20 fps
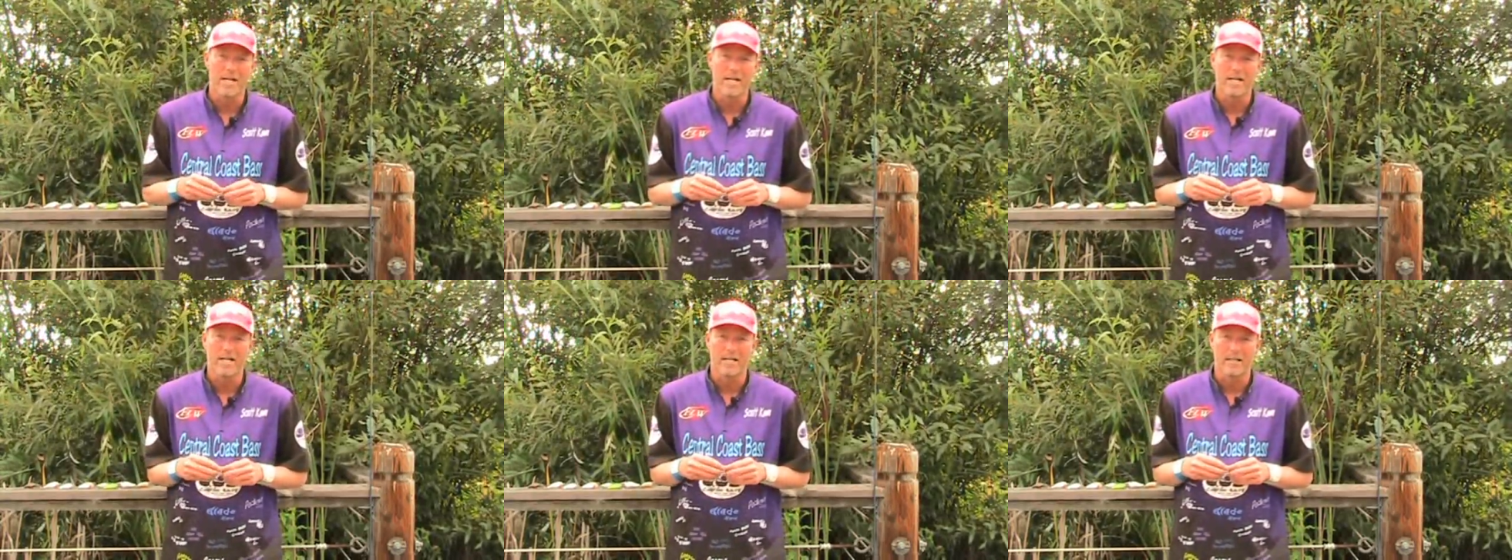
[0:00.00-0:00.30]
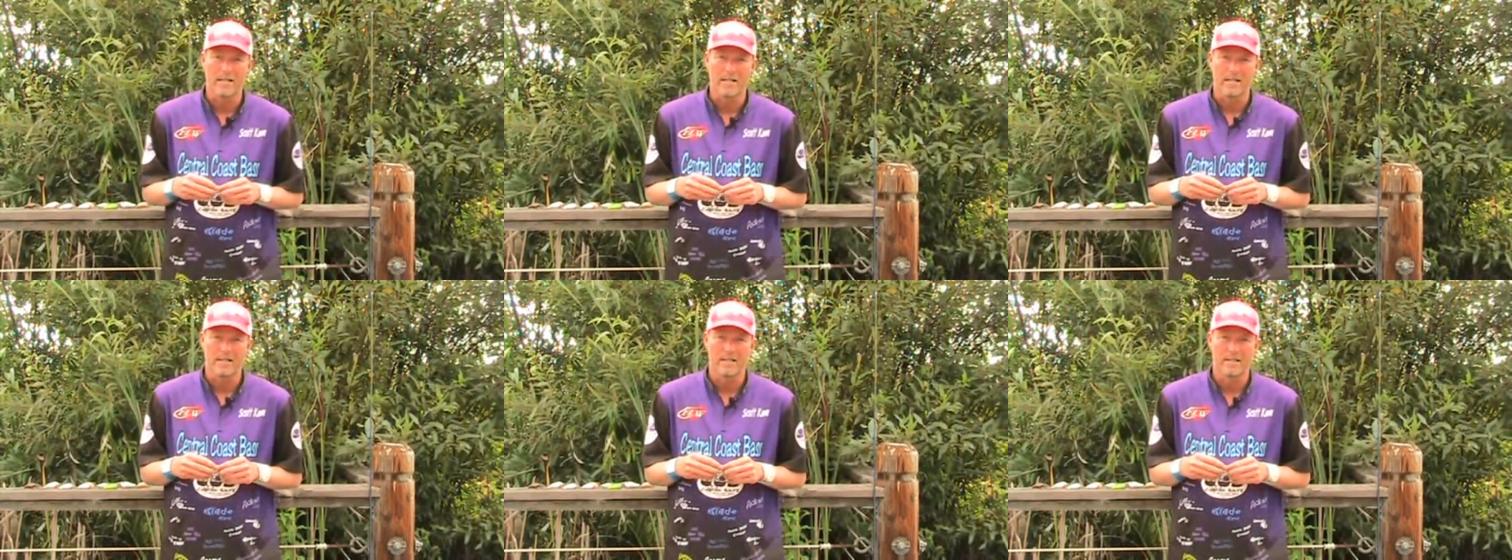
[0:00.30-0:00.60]
hit
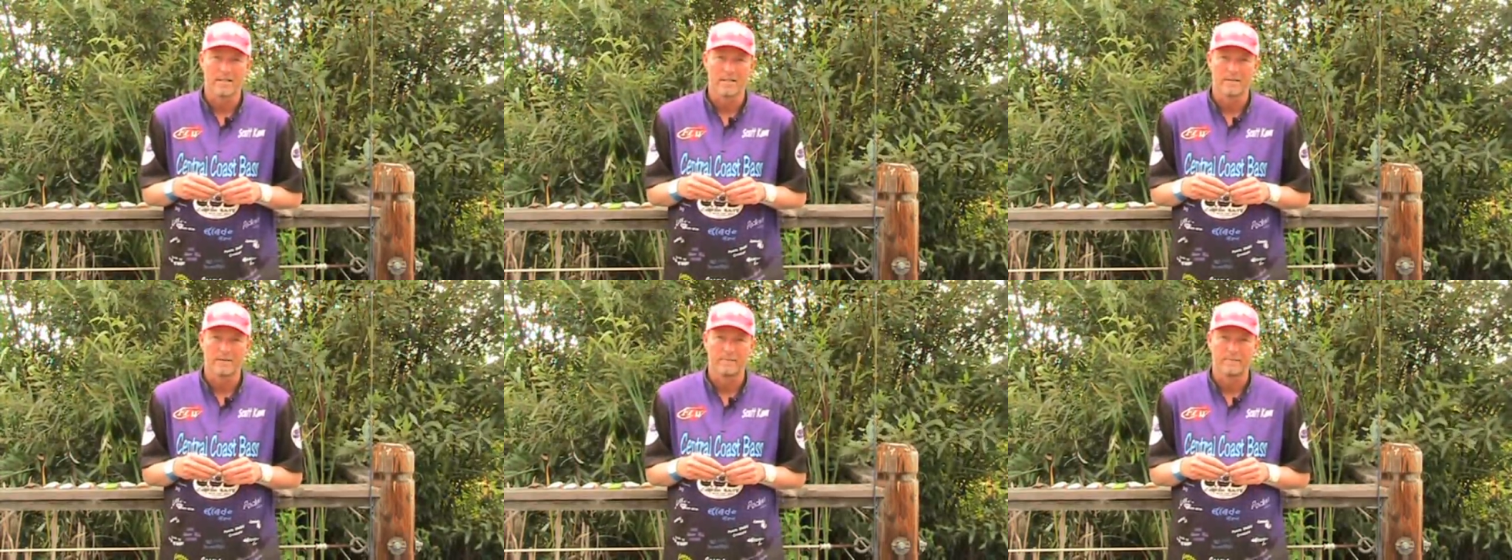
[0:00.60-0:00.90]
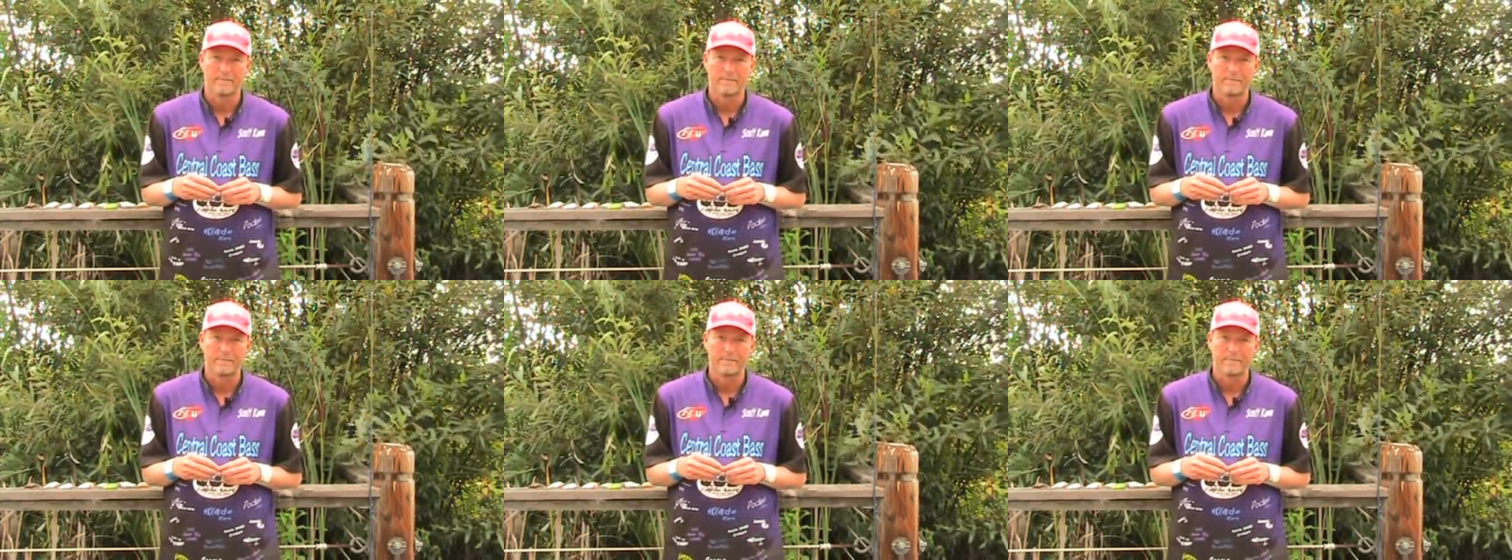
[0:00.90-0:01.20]
anything.
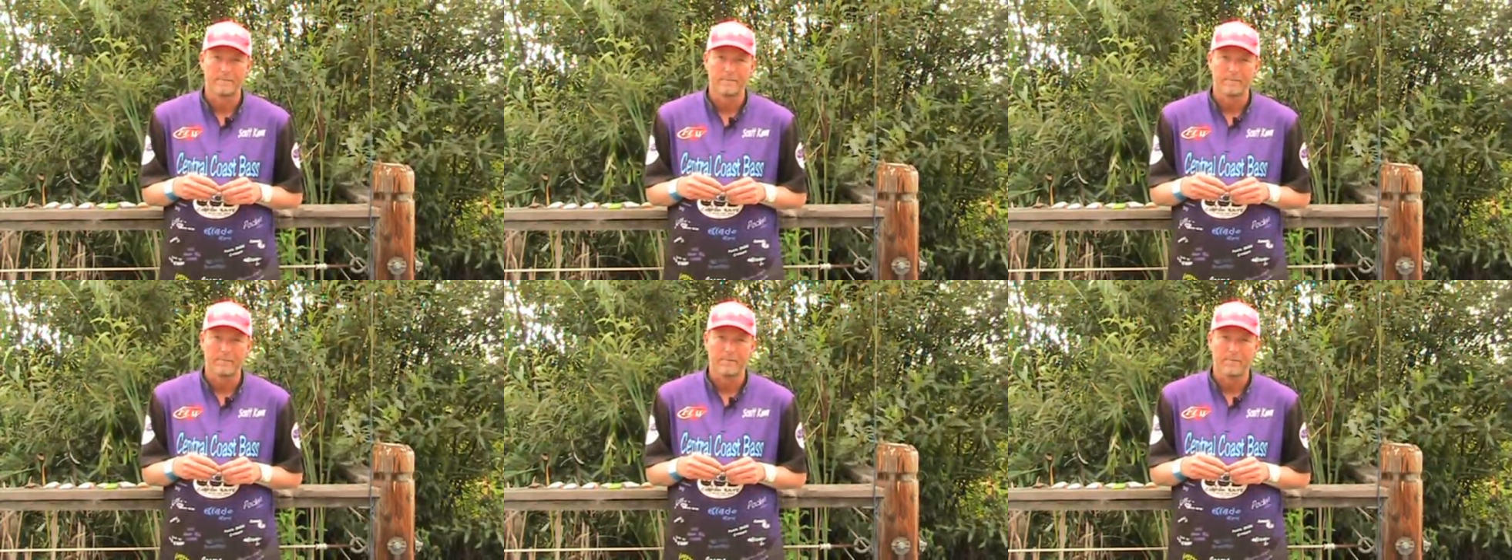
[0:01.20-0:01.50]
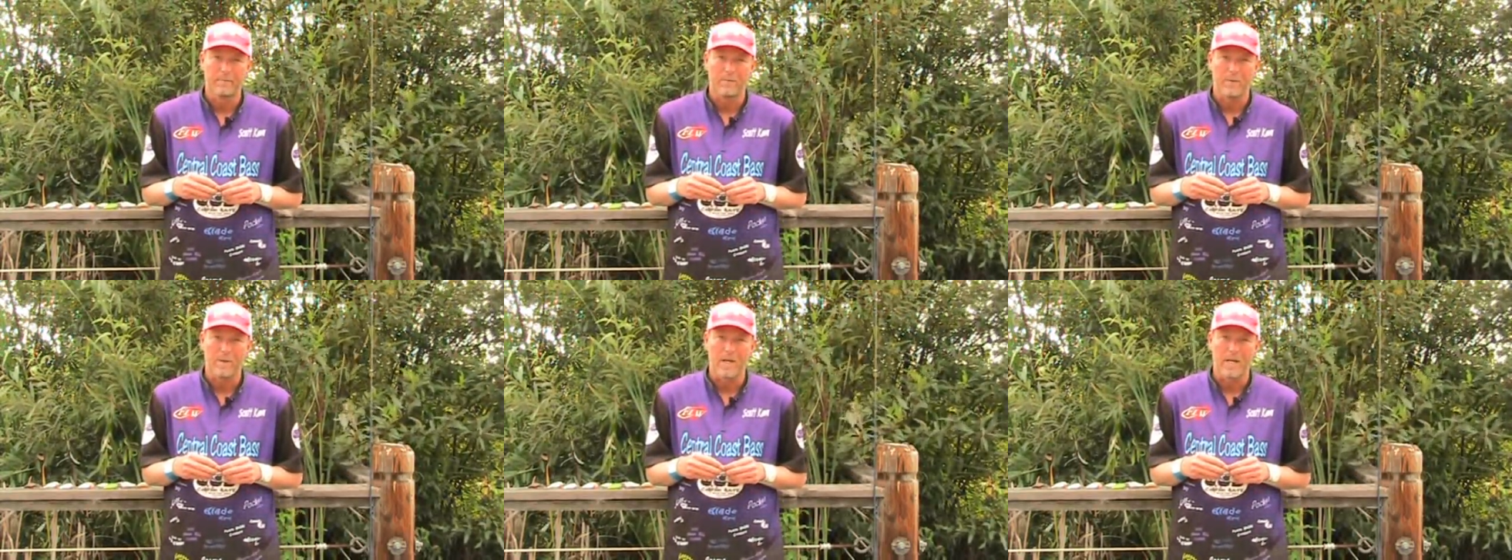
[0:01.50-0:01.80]

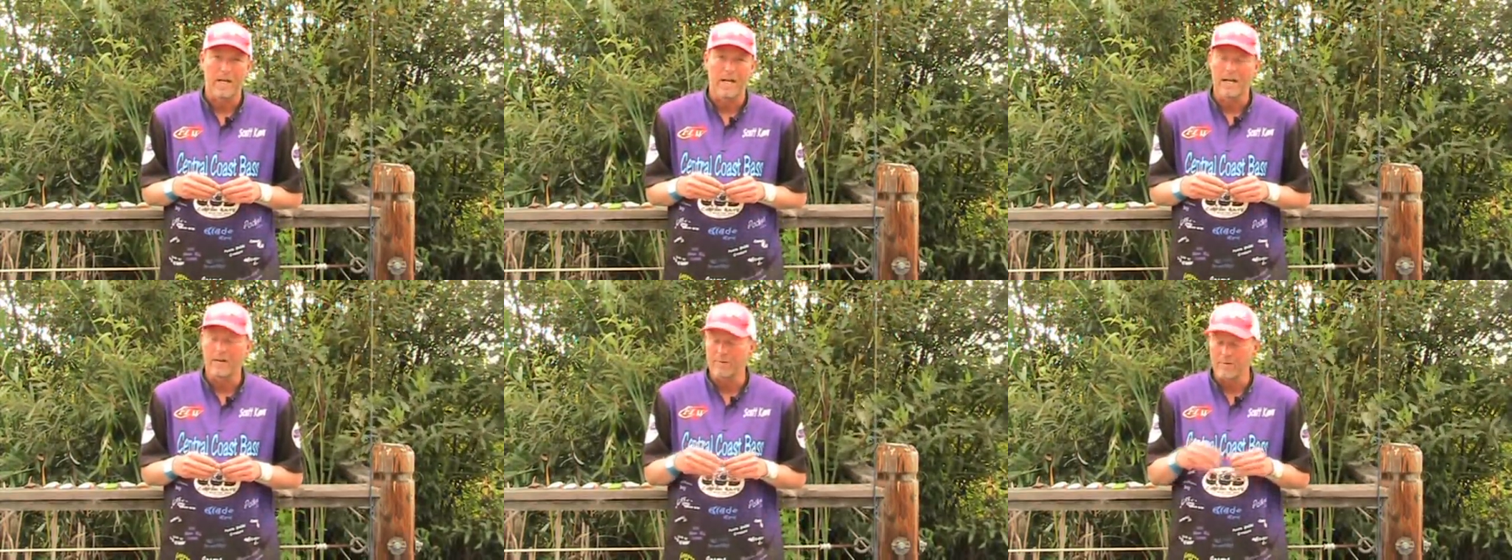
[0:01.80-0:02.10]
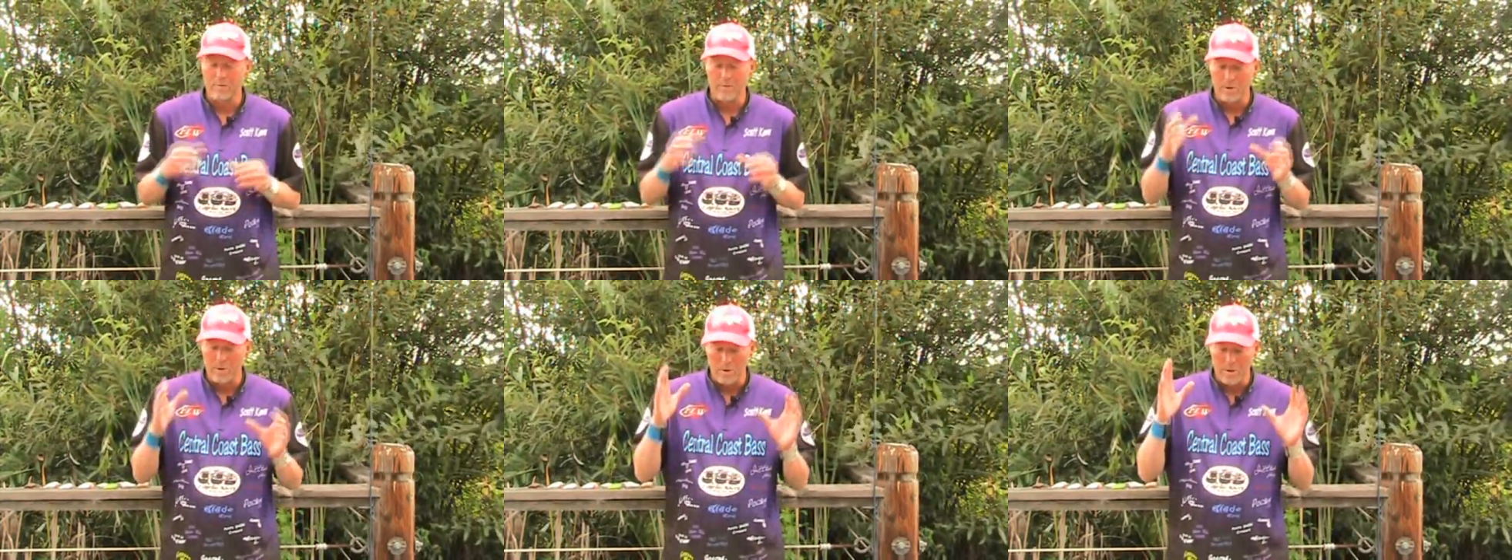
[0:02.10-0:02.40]
And
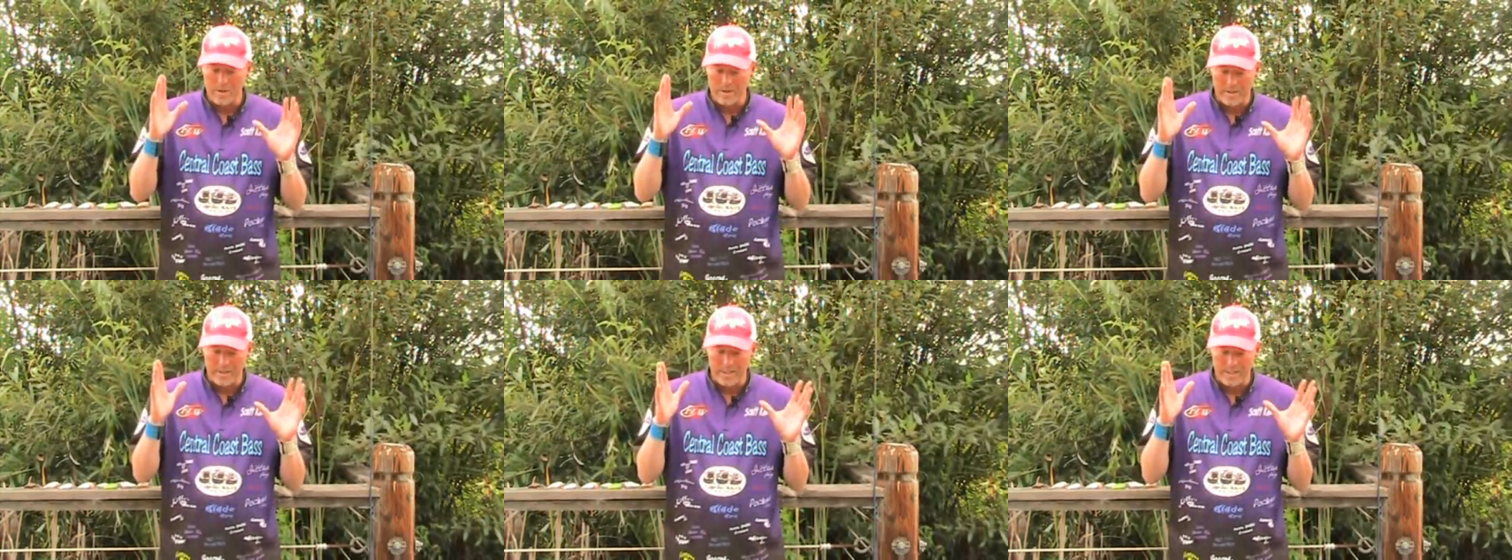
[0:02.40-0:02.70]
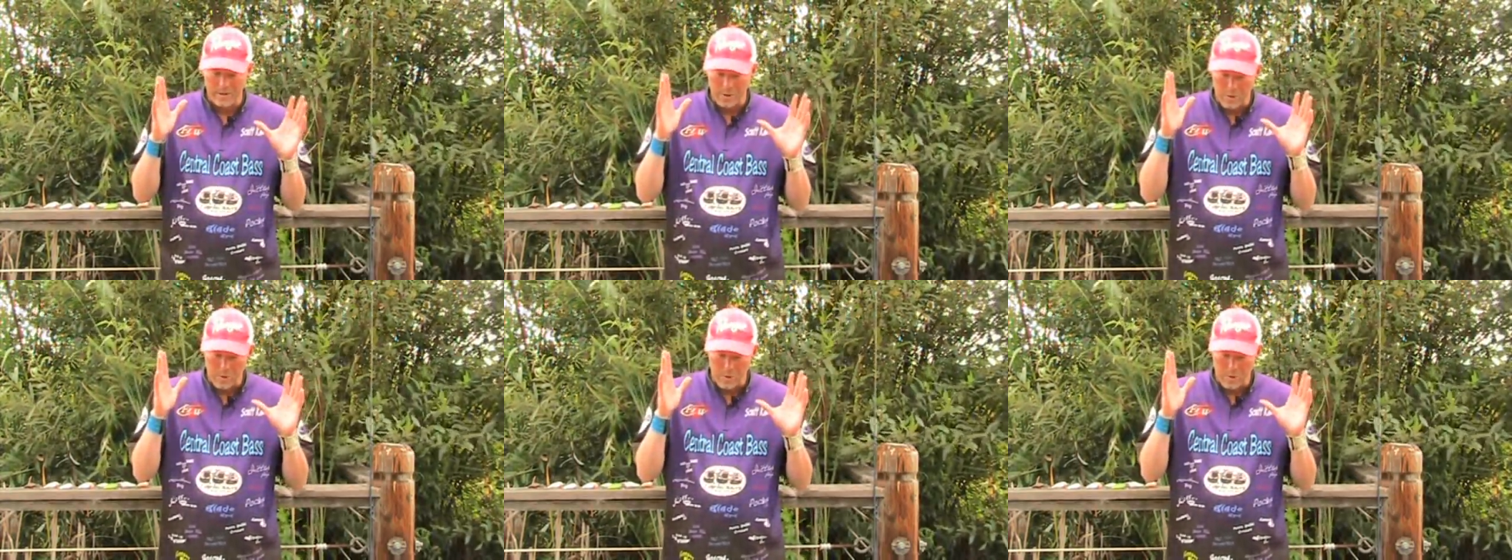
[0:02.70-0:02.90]
everyone always thinks,